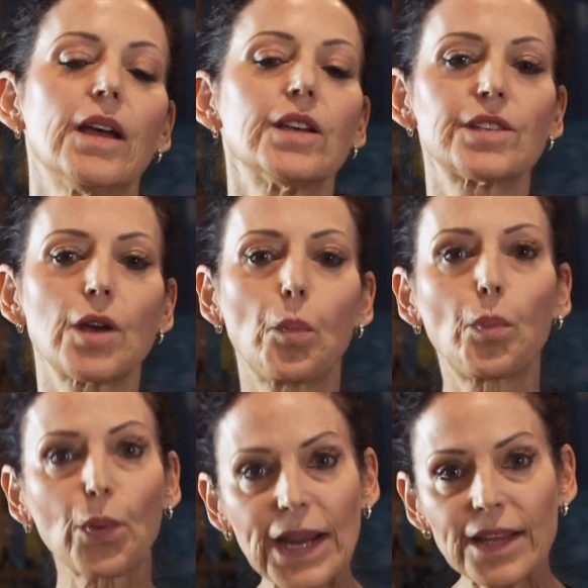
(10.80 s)
So
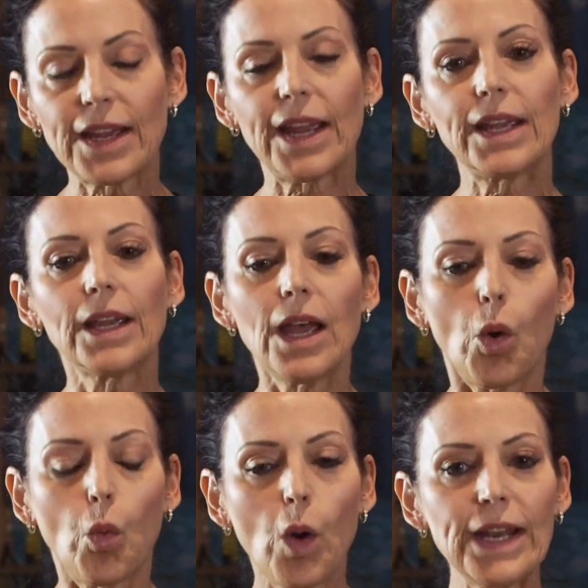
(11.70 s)
breathing,
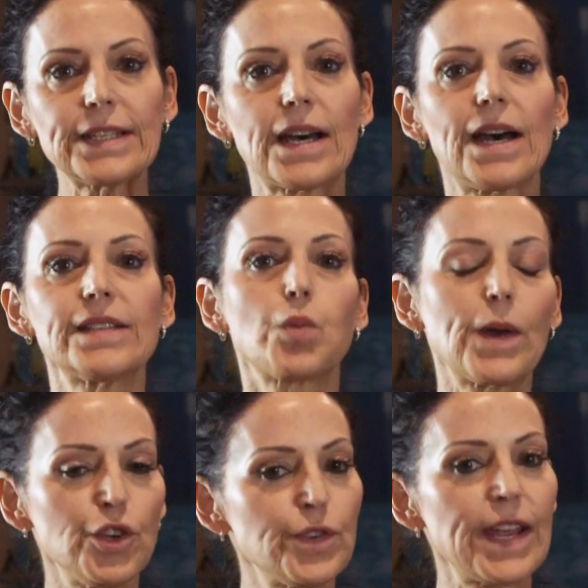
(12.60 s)
what it does
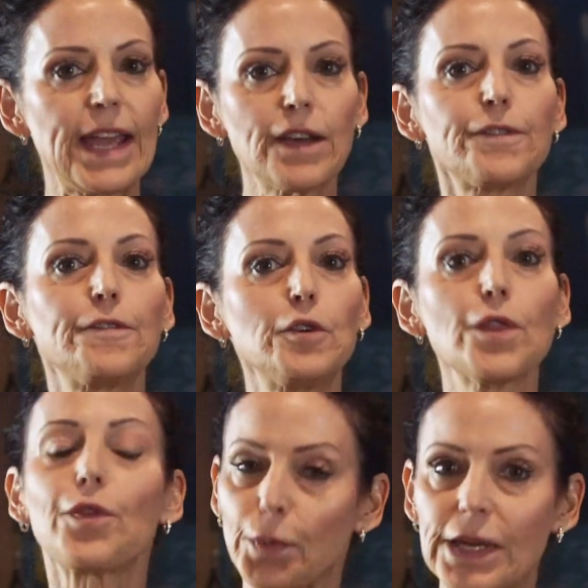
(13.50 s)
when you take a
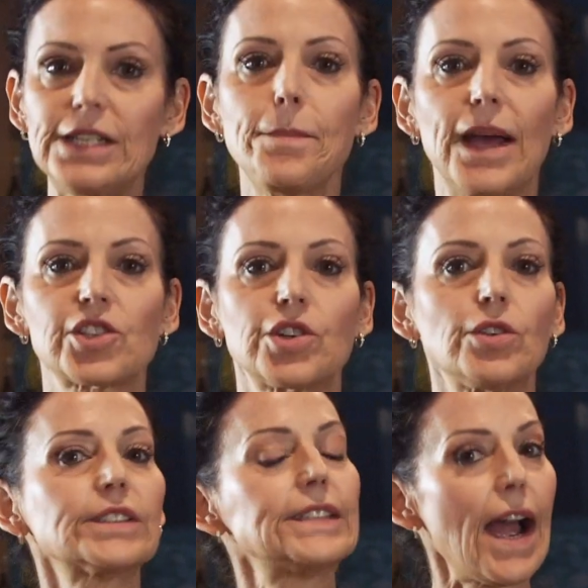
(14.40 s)
full
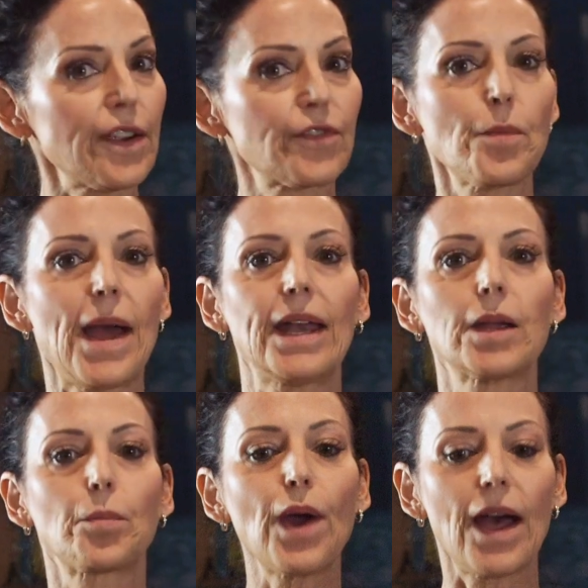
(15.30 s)
three-dimensional
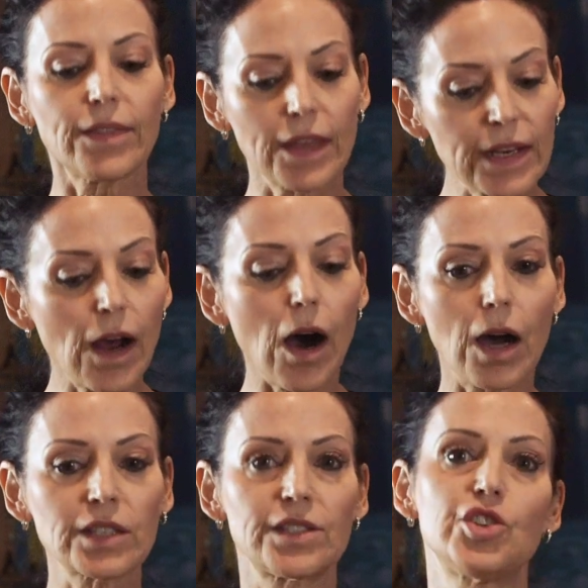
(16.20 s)
diaphragmatic breath, it
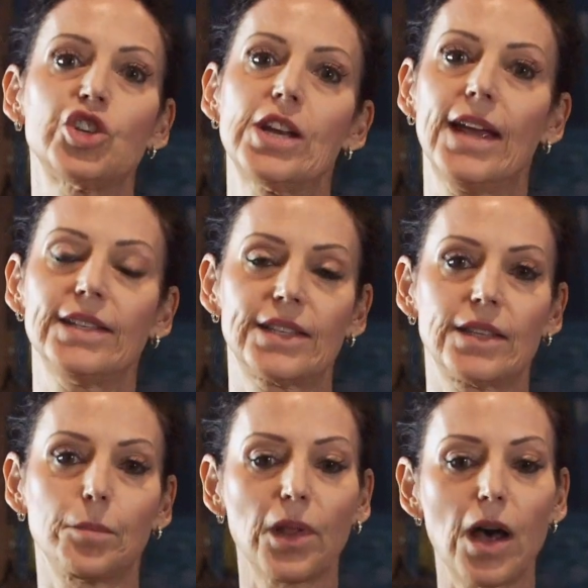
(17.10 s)
oxygenates
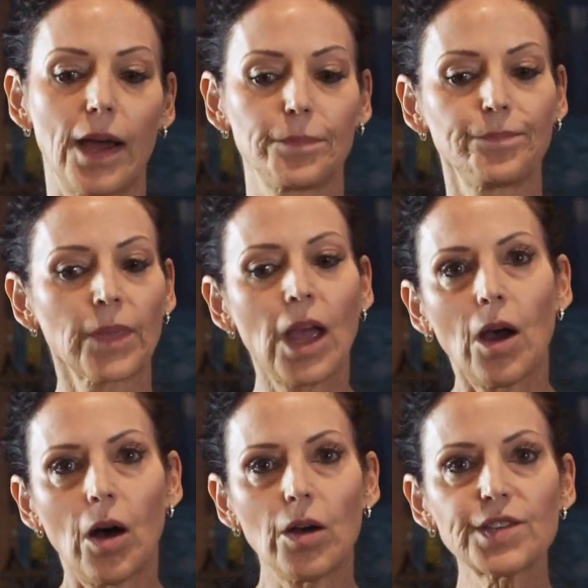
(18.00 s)
the blood.
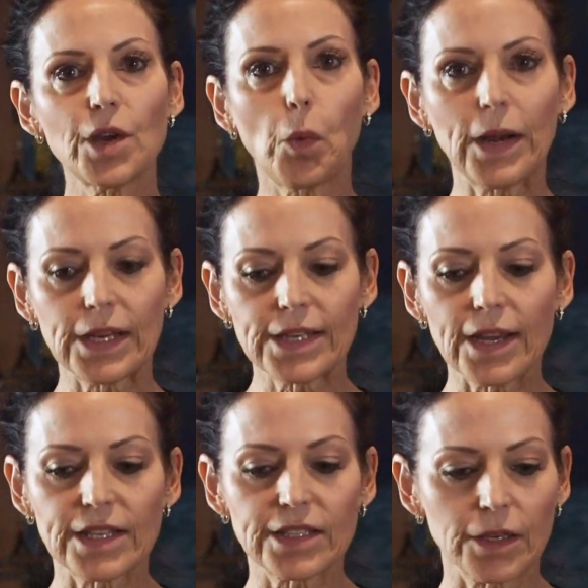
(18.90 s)
Also what it
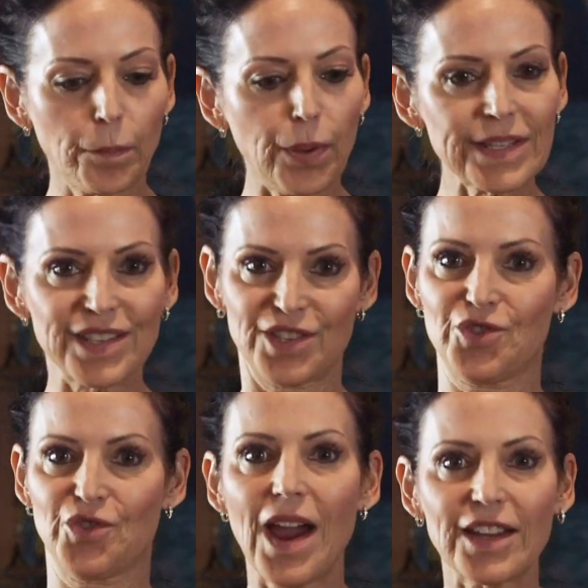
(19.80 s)
does is it puts a
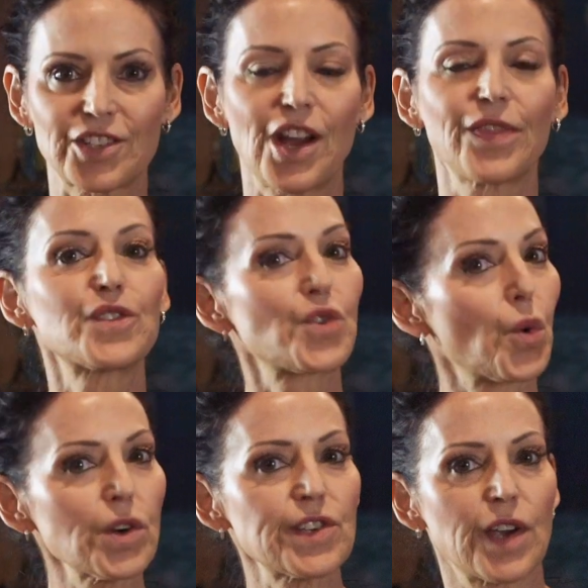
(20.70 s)
stretch on the
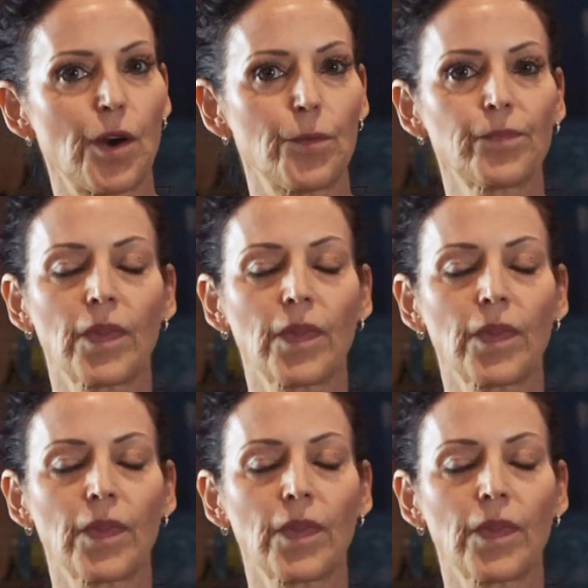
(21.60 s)
torso.